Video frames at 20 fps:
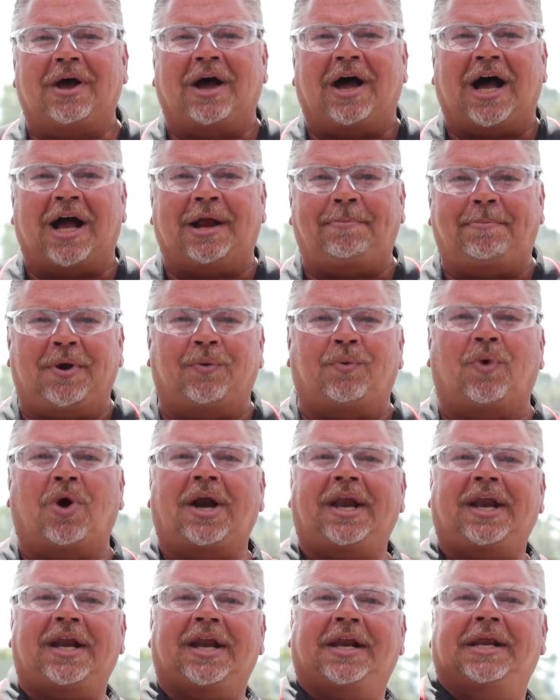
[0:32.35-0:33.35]
I'd be
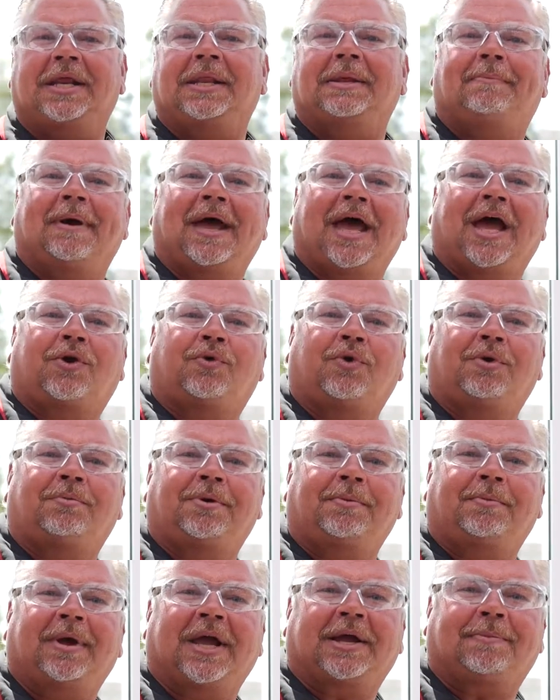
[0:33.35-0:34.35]
running into the back room
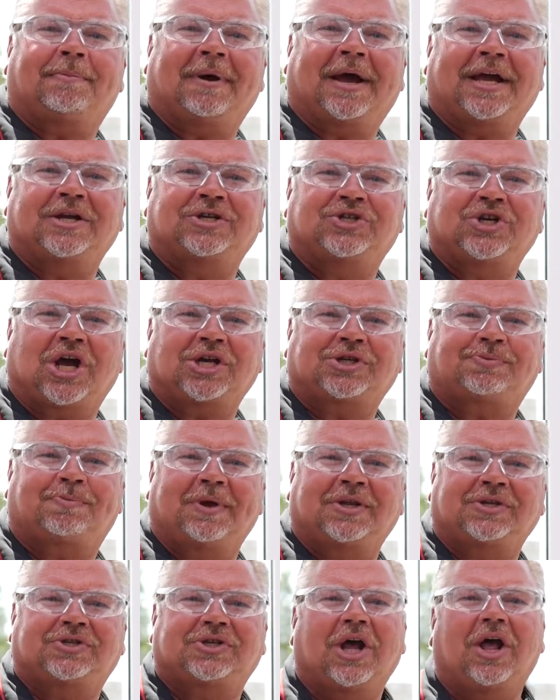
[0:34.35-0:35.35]
to make my
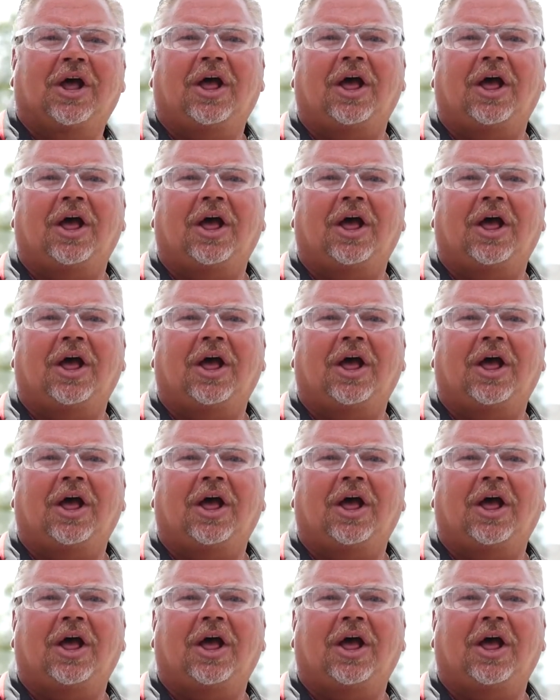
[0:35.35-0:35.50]
adjustments